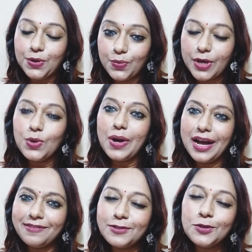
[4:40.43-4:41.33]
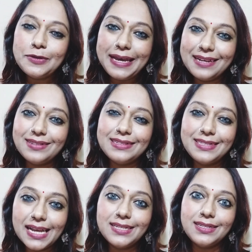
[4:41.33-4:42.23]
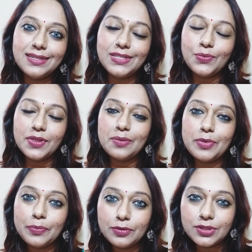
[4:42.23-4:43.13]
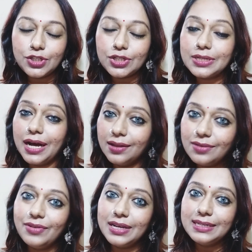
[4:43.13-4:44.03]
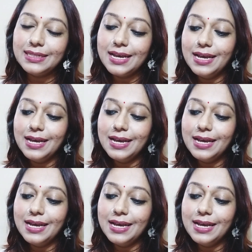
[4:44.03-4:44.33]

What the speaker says: where you have to end a sentence with a preposition, otherwise